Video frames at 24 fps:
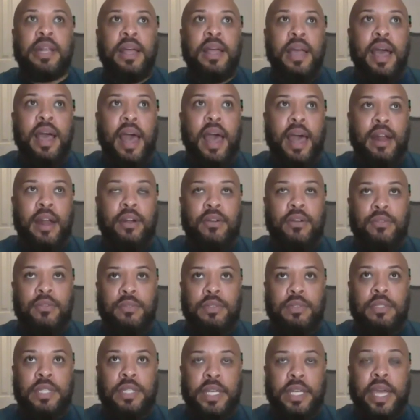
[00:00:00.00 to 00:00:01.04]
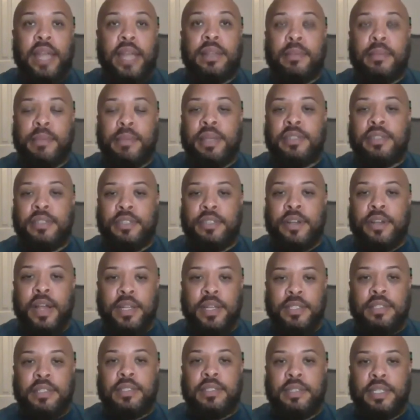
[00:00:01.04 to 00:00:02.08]
But I don't look at the messenger;
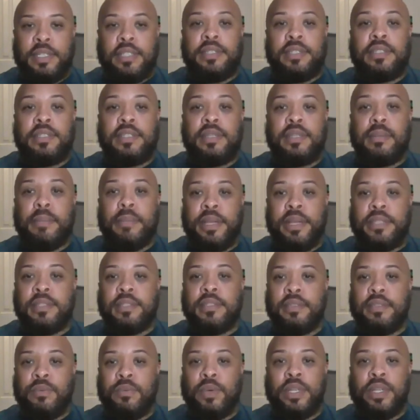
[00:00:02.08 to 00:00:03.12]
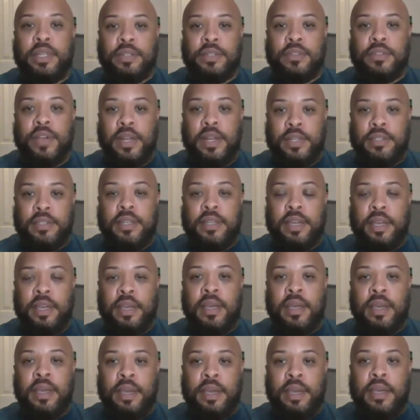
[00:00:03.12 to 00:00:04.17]
I just listen to the message and what they're trying to say.
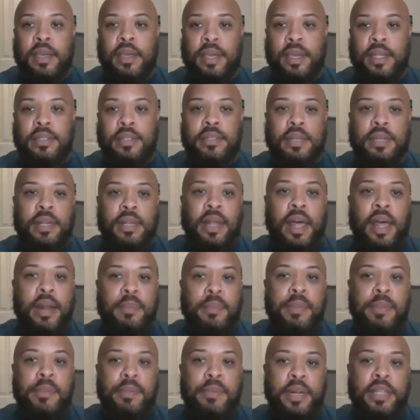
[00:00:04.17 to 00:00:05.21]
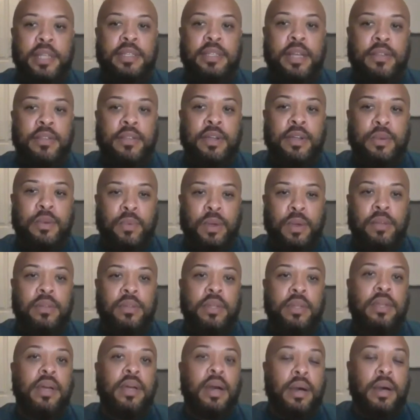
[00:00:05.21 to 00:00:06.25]
It's a lot of people that's out there
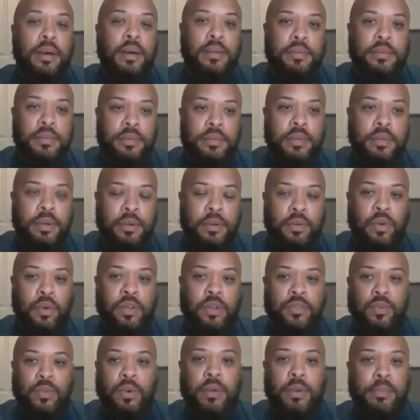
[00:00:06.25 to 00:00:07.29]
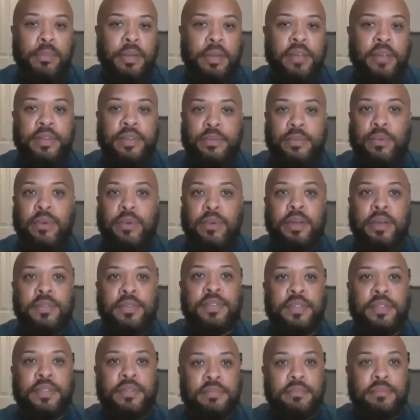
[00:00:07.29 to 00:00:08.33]
wealthy. Uh, of course, Warren Buffett. Warren
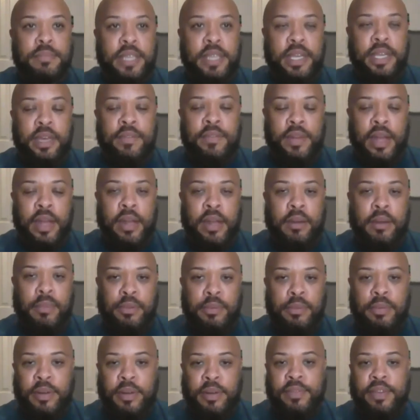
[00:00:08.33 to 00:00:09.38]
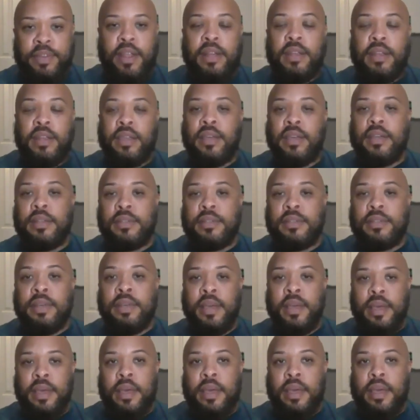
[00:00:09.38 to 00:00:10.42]
Buffett been giving out a blueprint for 80 years,
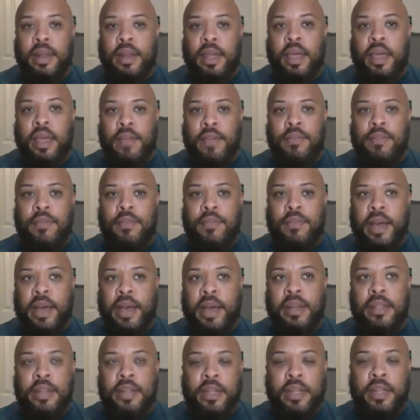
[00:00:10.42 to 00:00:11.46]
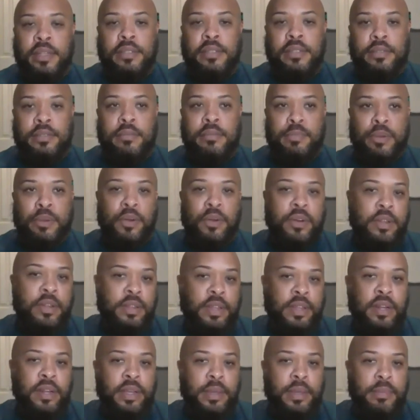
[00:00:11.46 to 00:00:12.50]
and everybody that's broker
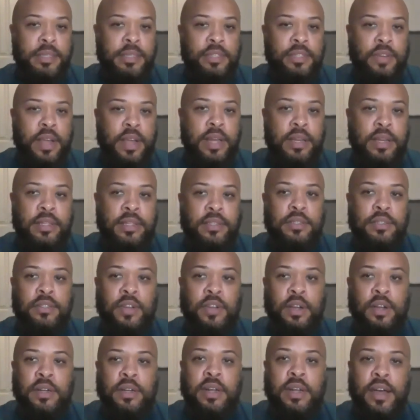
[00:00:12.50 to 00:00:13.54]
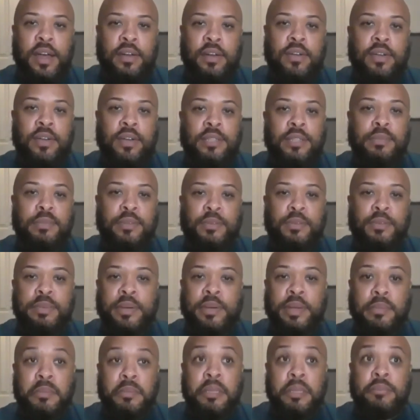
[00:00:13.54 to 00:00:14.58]
than him is trying to talk down on his
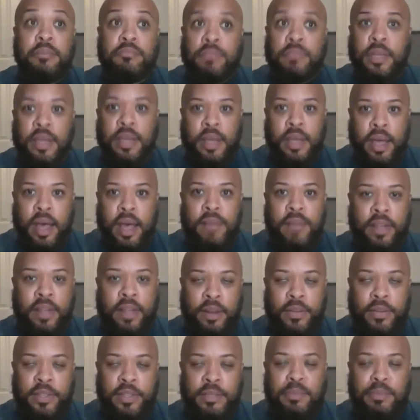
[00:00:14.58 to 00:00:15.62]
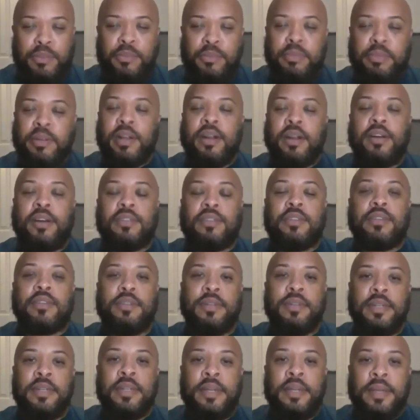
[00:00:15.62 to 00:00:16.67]
blueprint. But I follow his blueprint also.
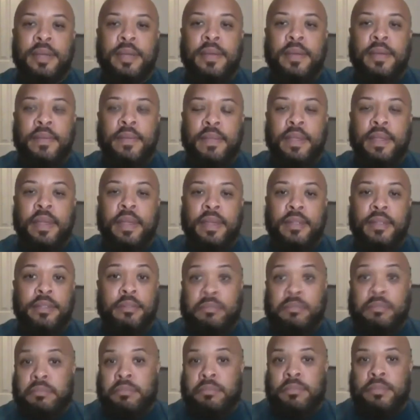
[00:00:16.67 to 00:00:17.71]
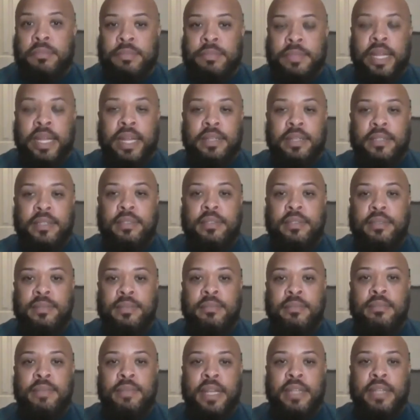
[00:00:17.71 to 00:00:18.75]
Is that's
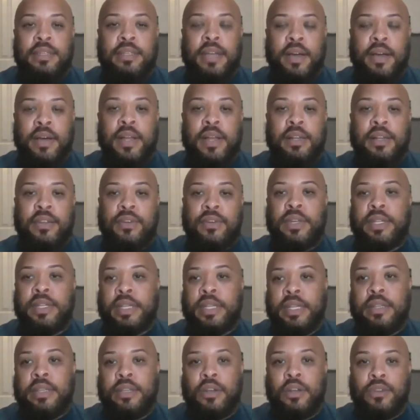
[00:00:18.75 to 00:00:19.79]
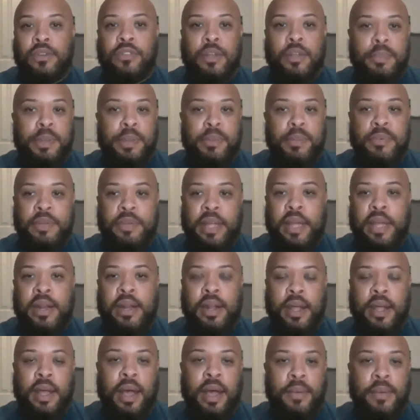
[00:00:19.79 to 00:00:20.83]
that's how I do it, and those are people
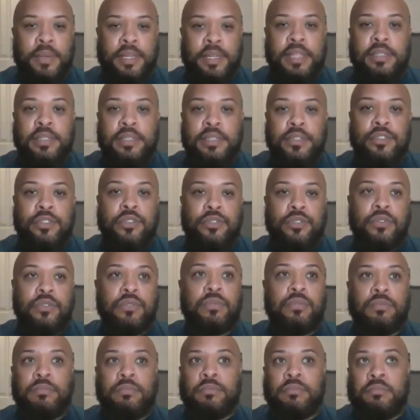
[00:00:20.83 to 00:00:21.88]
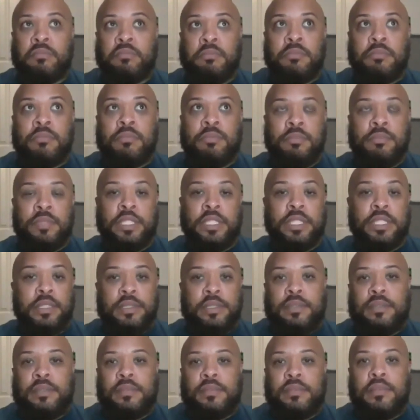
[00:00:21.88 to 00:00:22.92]
that I would listen to.
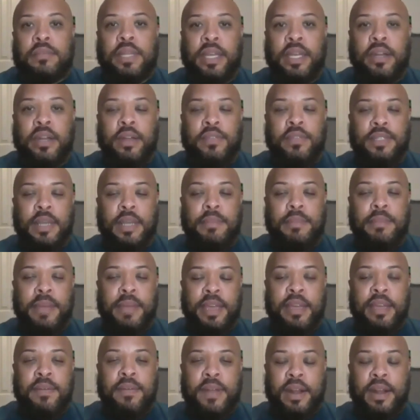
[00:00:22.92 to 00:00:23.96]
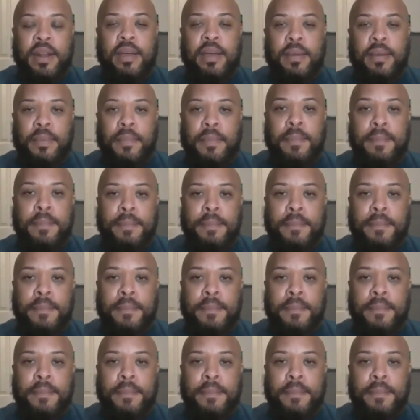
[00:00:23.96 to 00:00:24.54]
Just thinking off the top of my head right now.